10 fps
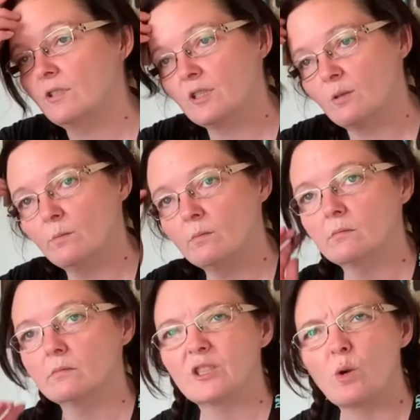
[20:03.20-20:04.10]
so
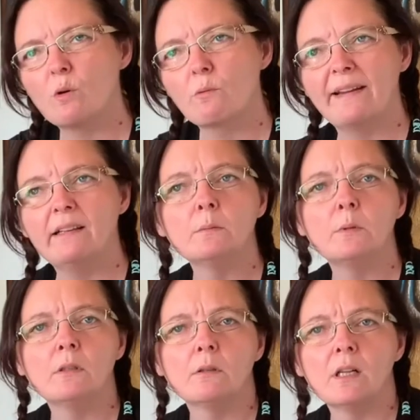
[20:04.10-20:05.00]

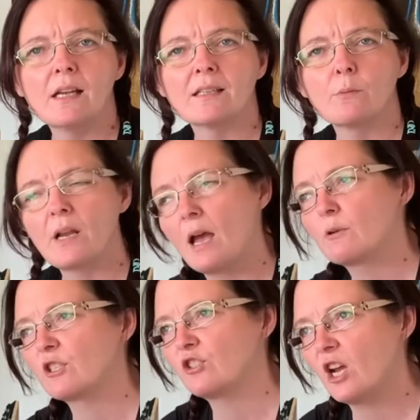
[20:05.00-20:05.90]
available when I was
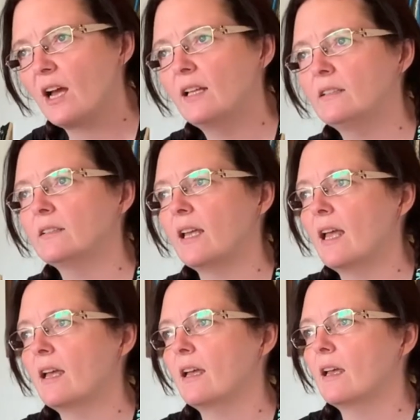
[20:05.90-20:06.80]
a child
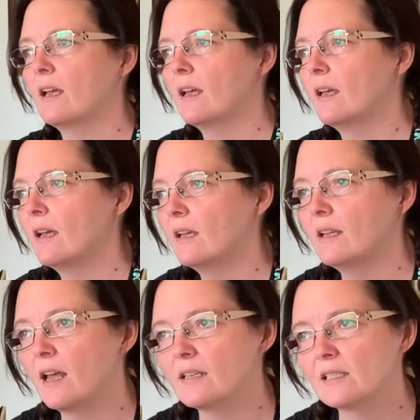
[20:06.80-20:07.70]
in
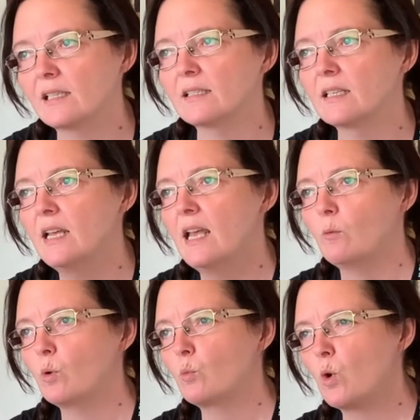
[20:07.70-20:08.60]
Iceland.
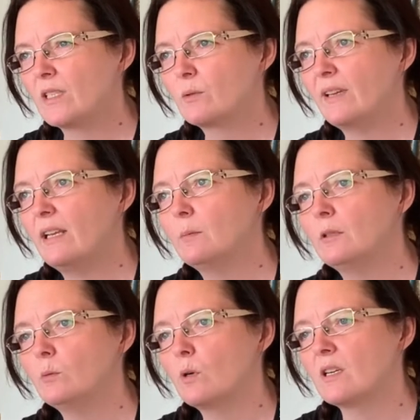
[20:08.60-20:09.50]
What was available
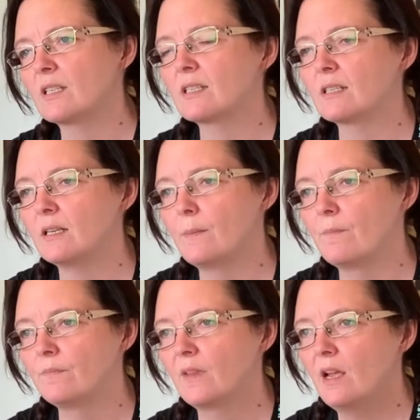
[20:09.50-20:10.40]
was
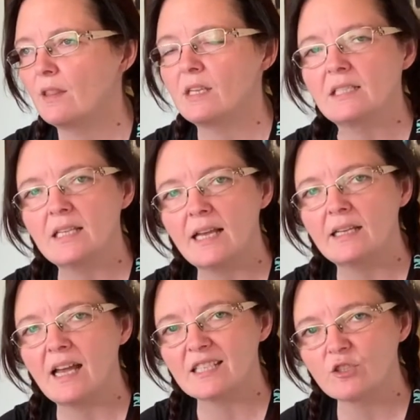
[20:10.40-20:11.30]
things like
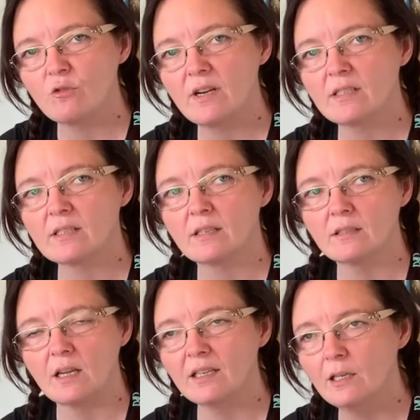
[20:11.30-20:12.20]
Asterix and
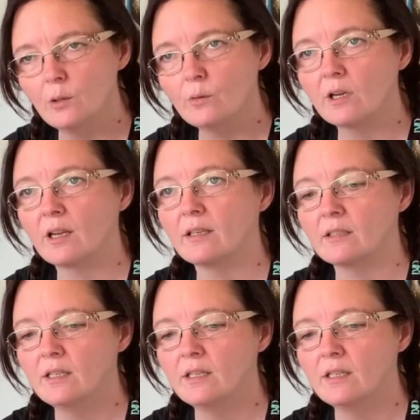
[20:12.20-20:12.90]
Lucky Luke, and